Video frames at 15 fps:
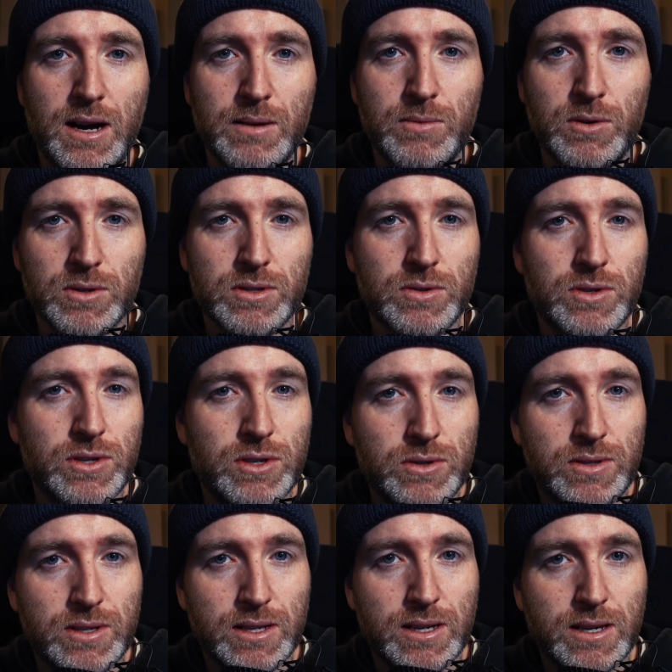I'm also
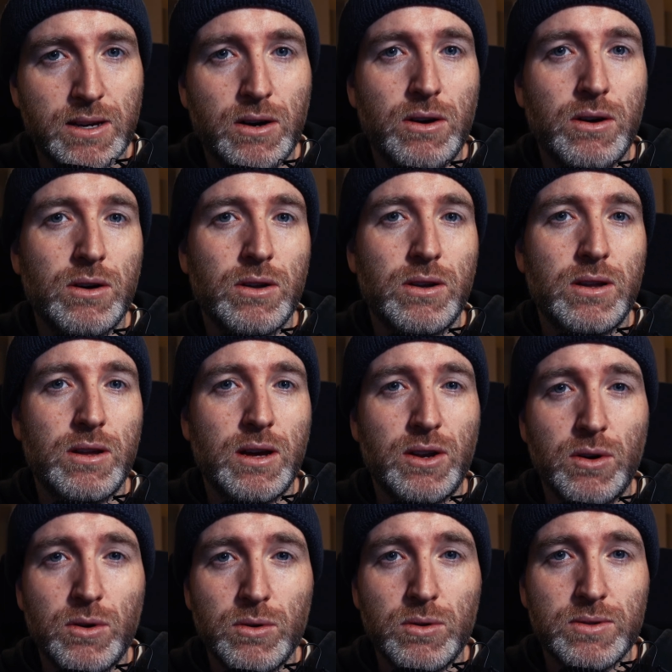shooting it on an
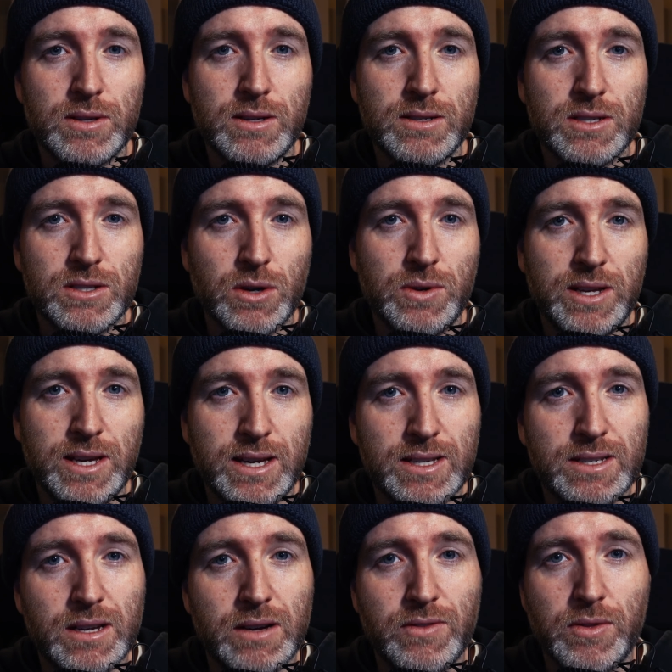old Sony
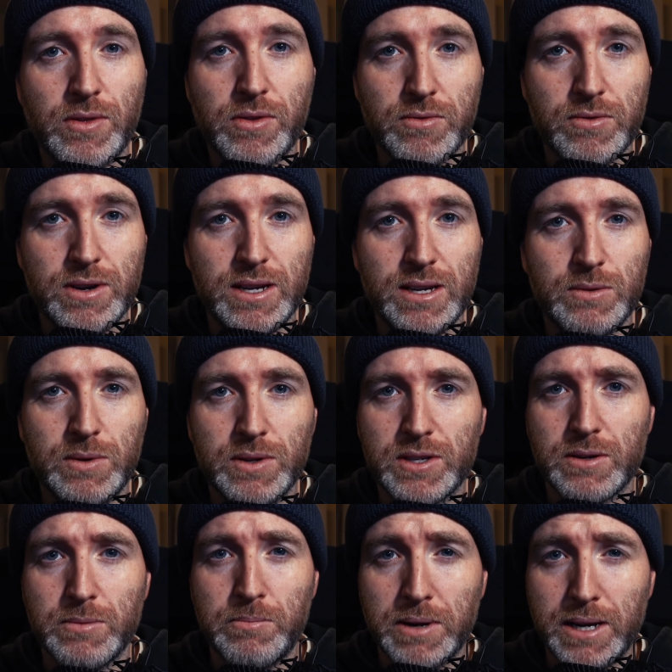A73 with
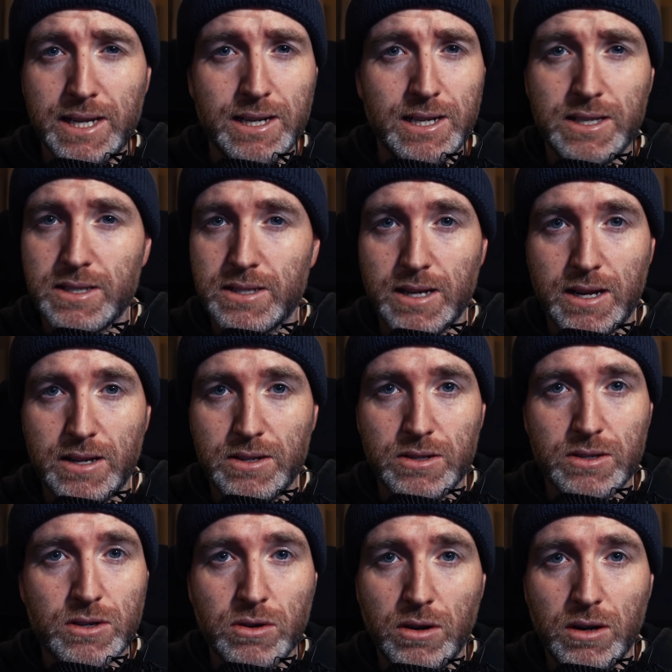completely
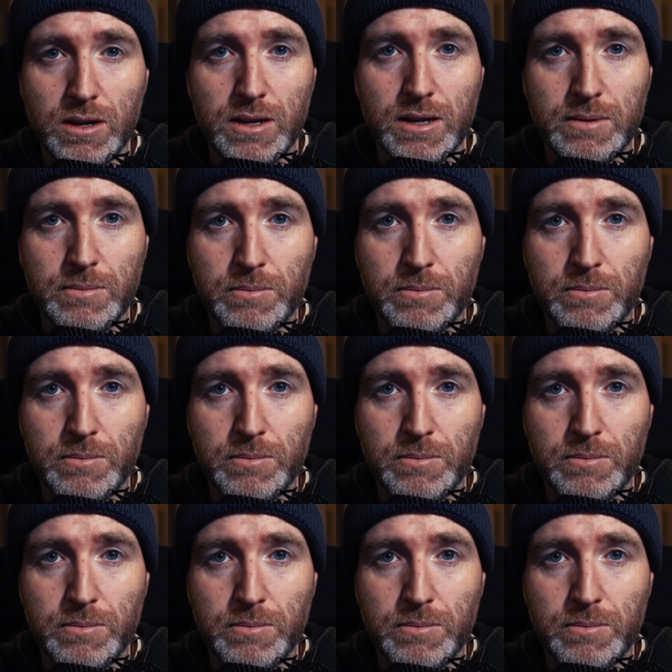standard colour